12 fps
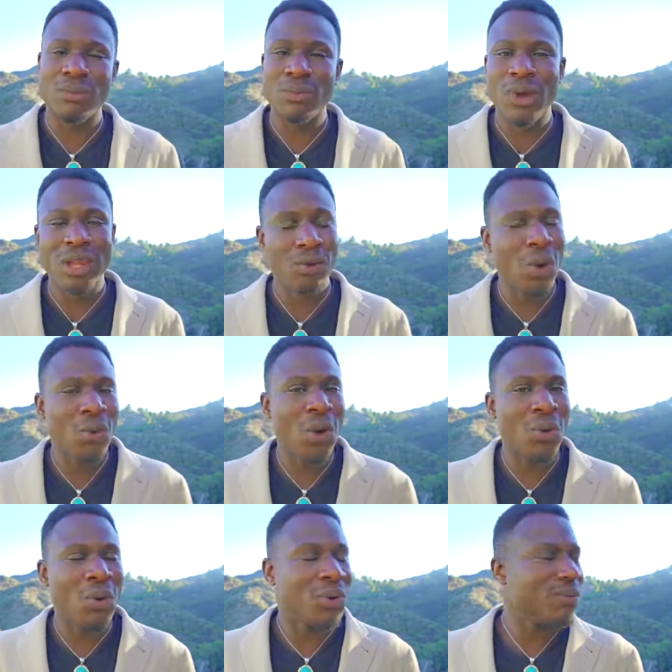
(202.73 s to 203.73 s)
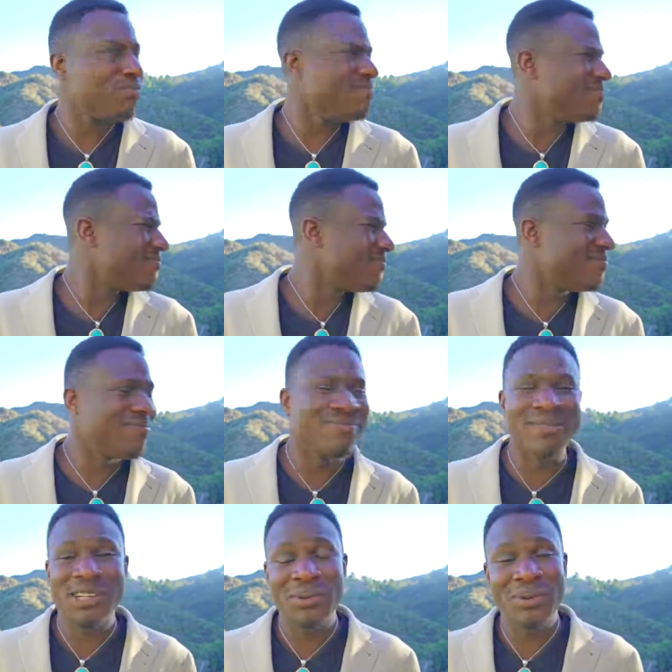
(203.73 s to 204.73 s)
Why? Whoa, whoa.
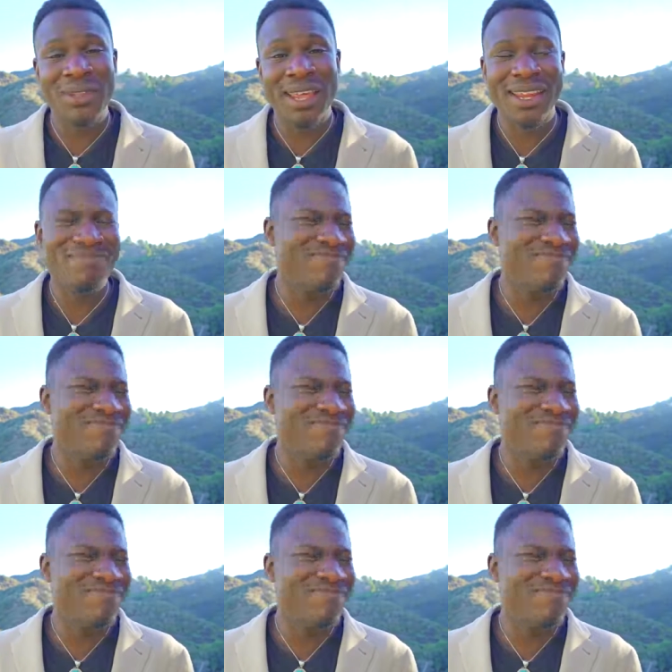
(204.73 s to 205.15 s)
Mm, should we do that?